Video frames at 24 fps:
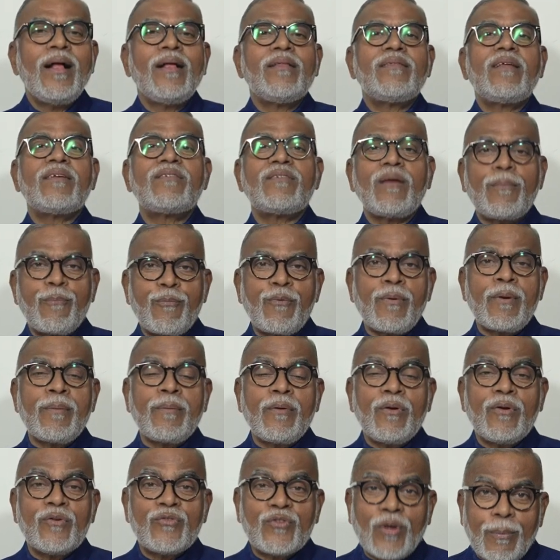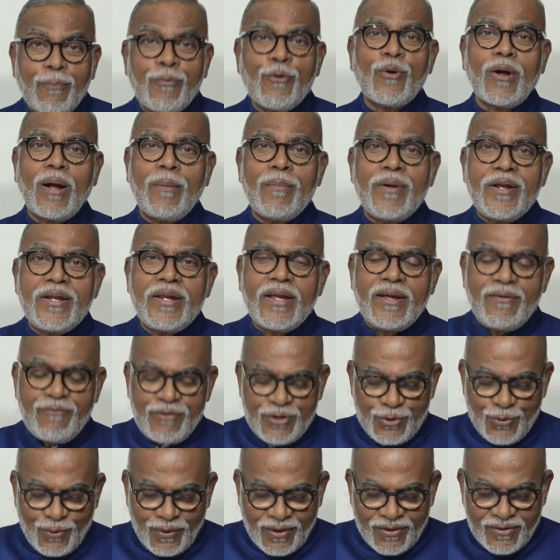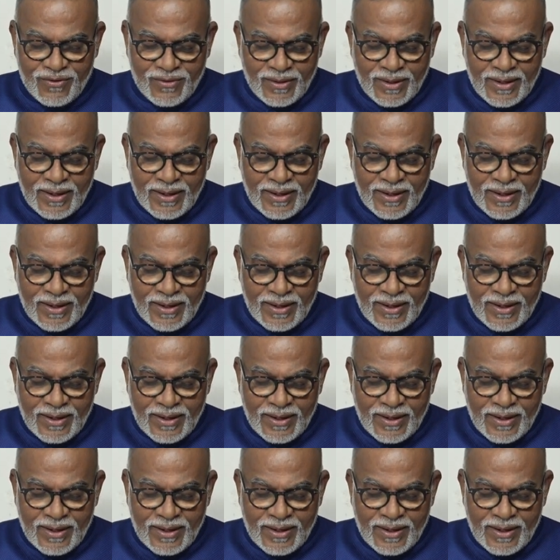the Sapru Committee, which was